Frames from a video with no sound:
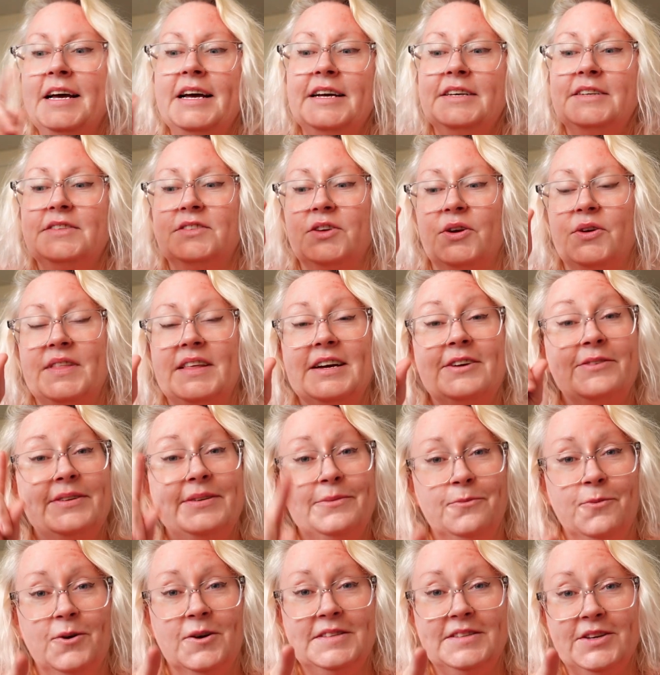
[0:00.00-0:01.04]
So there
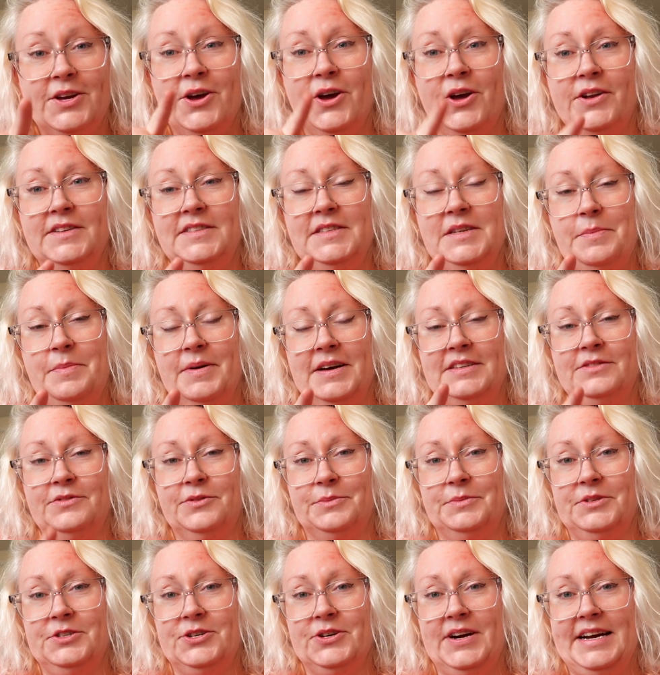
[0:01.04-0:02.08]
it was a courtesy bus
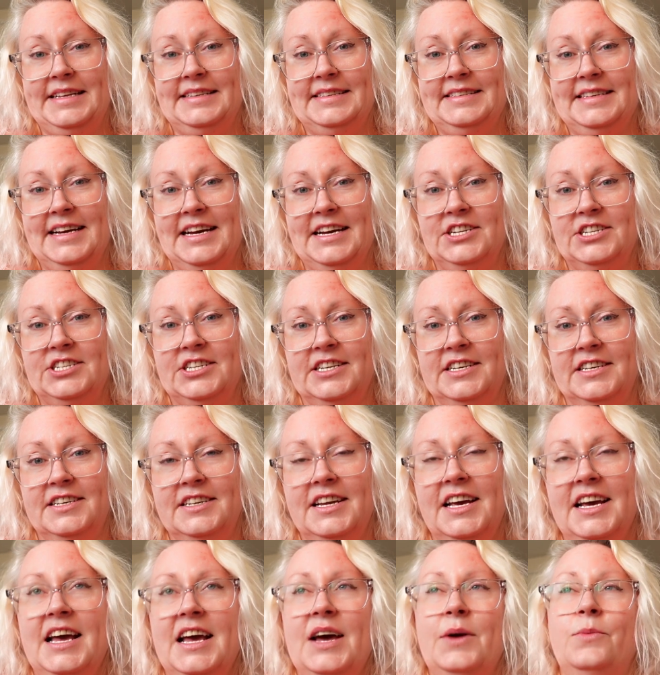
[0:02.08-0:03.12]
from the train station
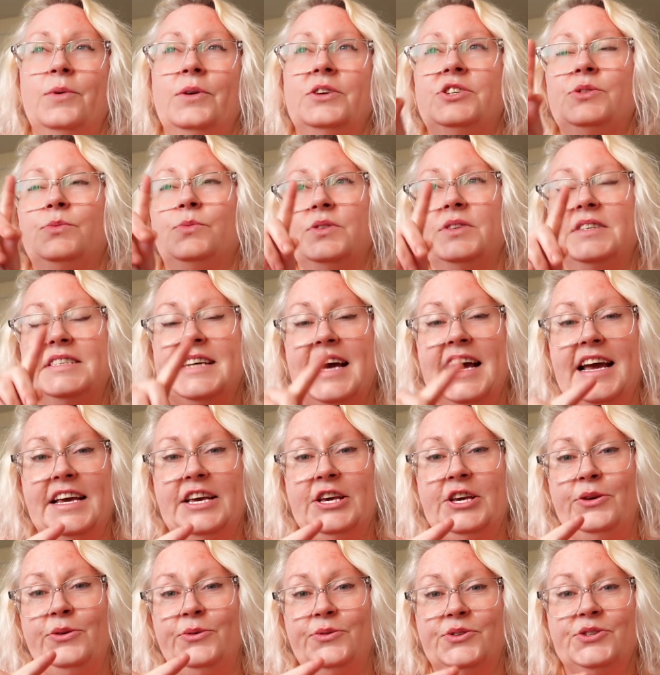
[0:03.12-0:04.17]
which would
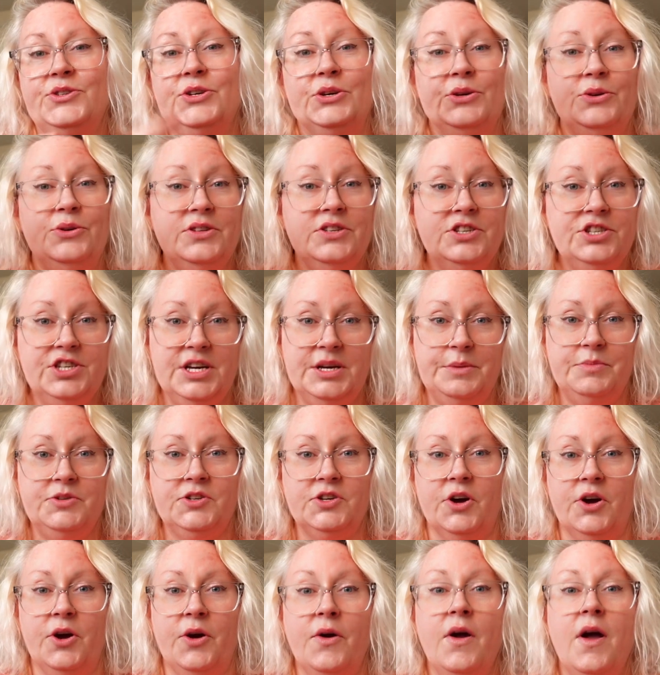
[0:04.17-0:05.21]
take you to the sheep
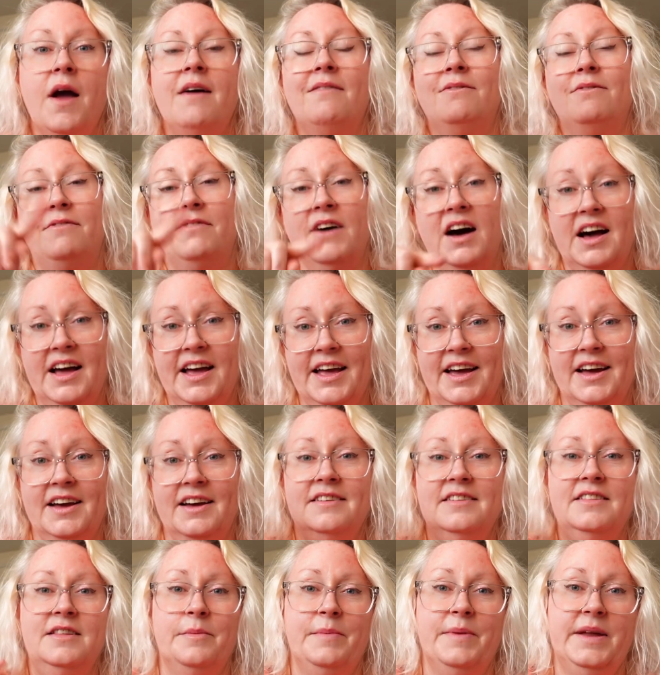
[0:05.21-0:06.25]
show via
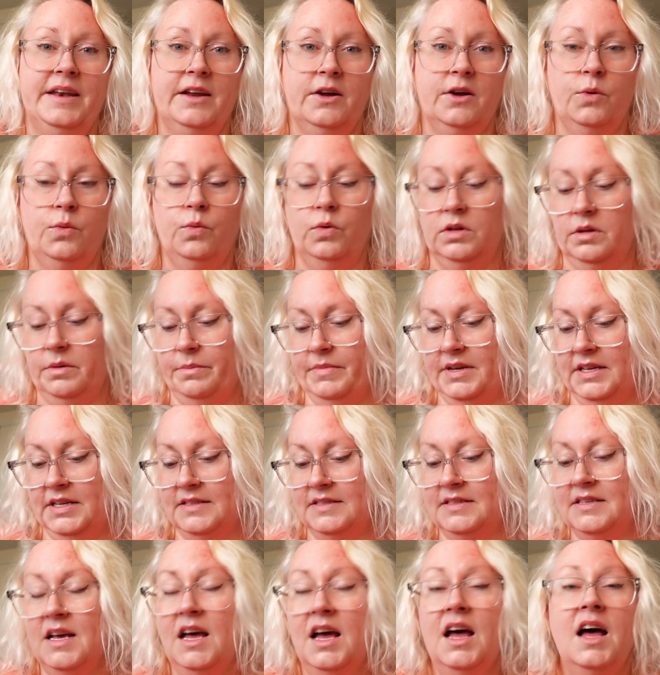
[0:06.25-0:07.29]
the Bendigo woolen
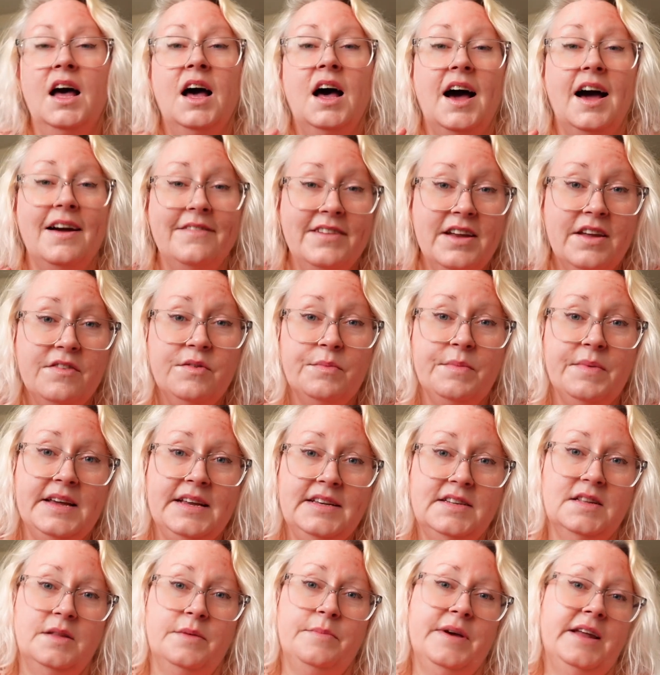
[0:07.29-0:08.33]
mills. I've never been
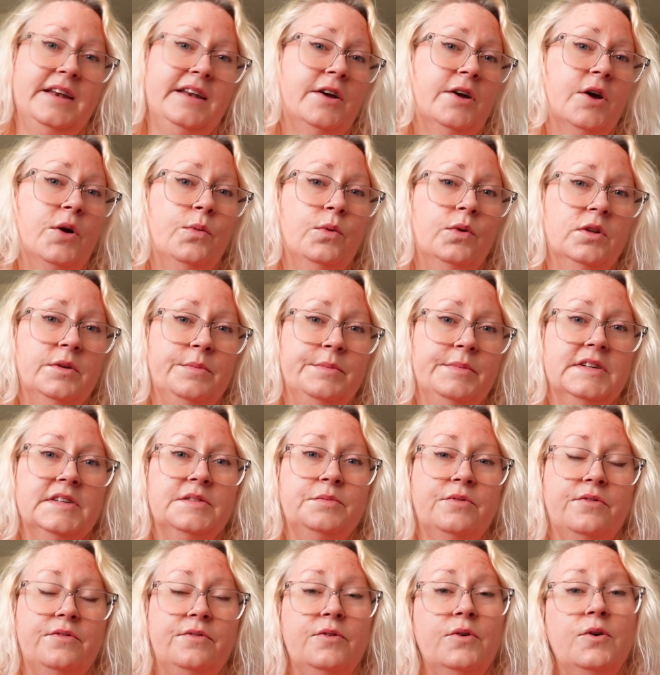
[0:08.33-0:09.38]
to the Bendigo woolen mills
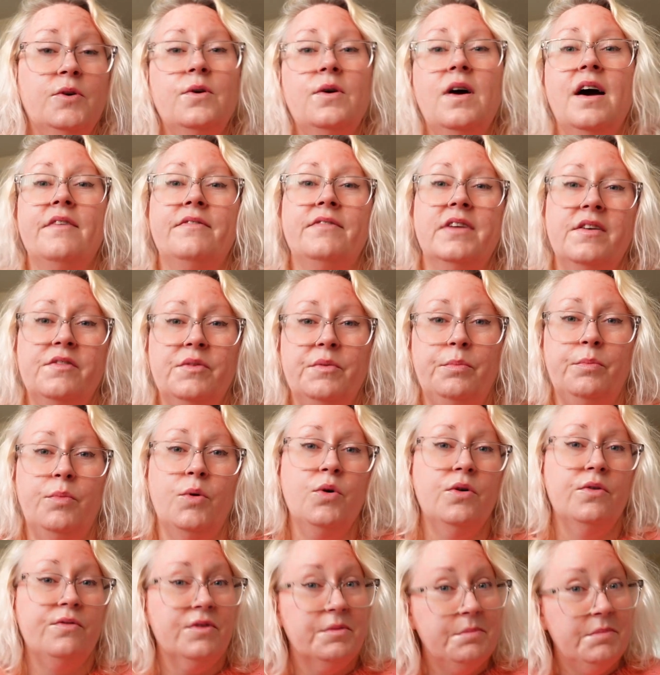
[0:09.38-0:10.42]
before, I've never
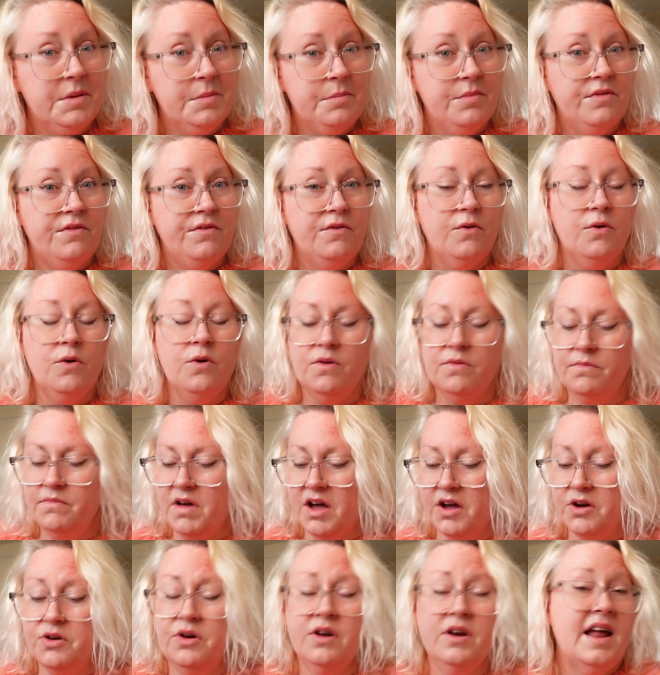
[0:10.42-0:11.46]
bought from them before.
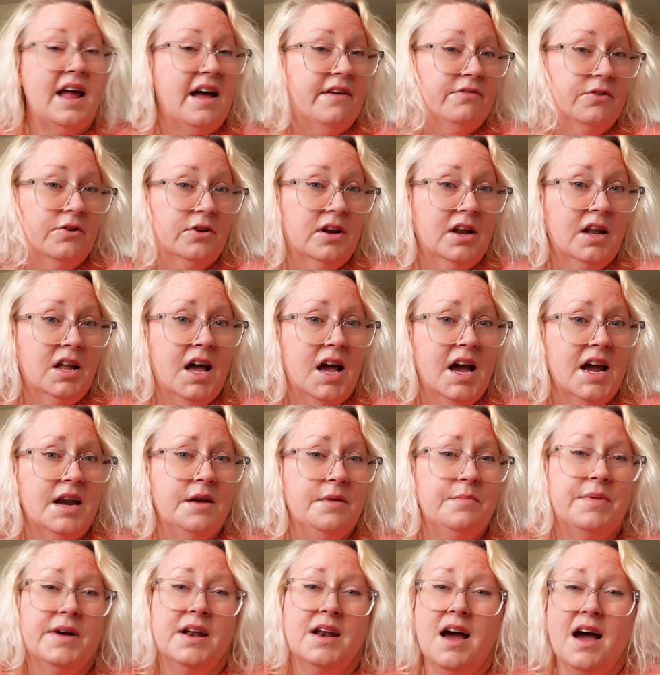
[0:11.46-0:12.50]
I could have
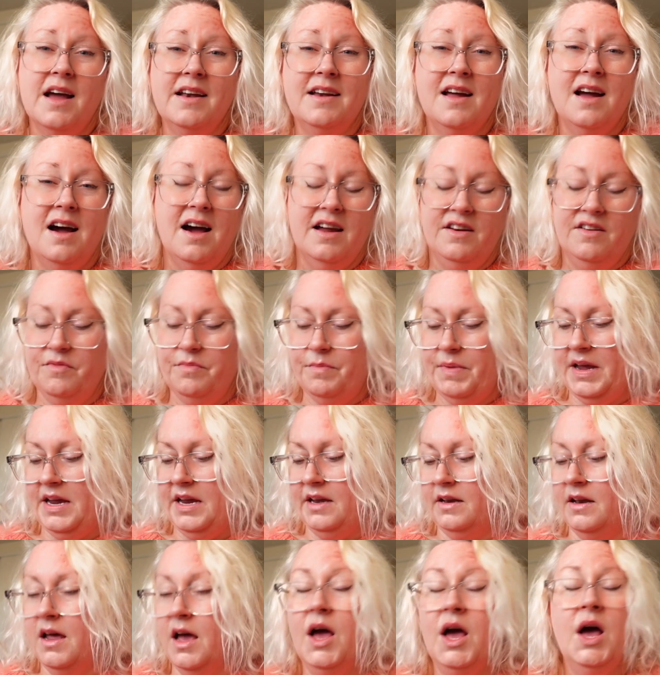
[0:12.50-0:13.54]
online, but I'd kind of
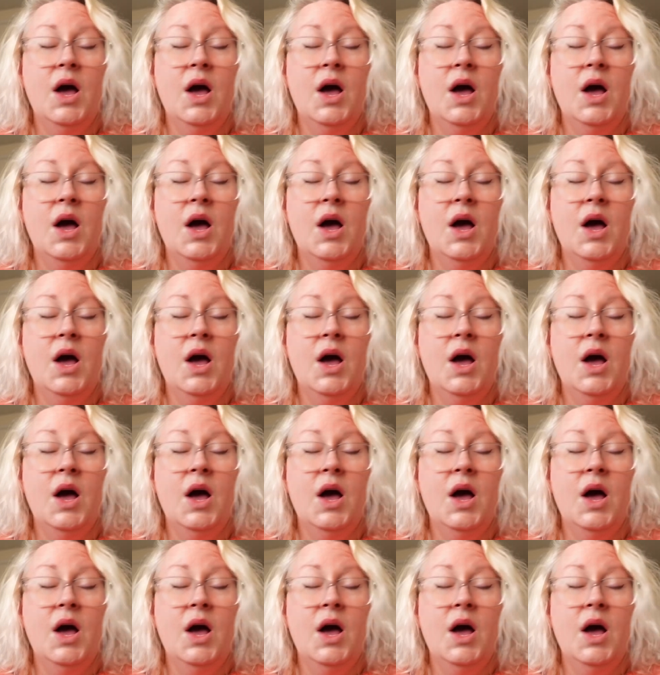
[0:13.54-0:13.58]
been